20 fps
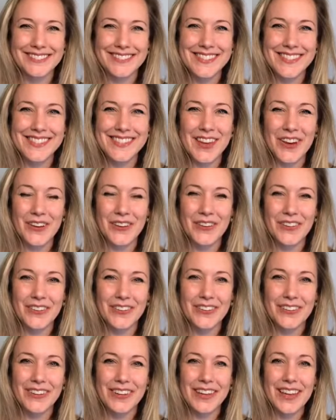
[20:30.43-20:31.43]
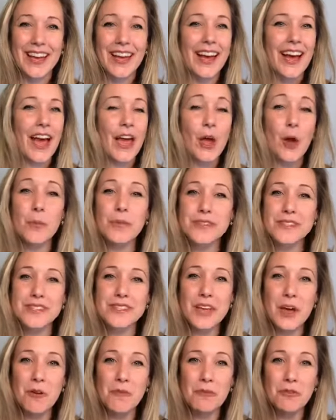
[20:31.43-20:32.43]
So I hope this is
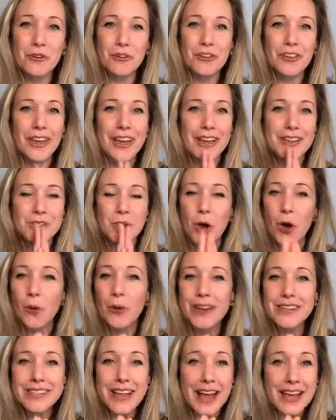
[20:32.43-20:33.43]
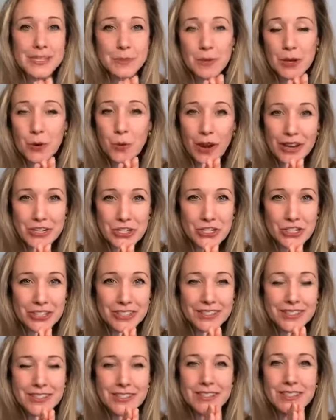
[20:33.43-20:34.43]
helpful. As always, ask me
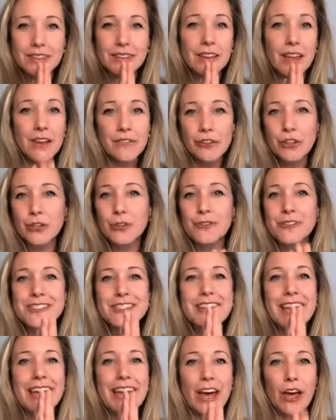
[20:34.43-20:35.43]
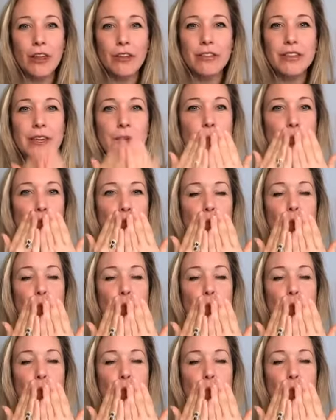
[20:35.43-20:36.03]
questions. Love you. Stay healthy.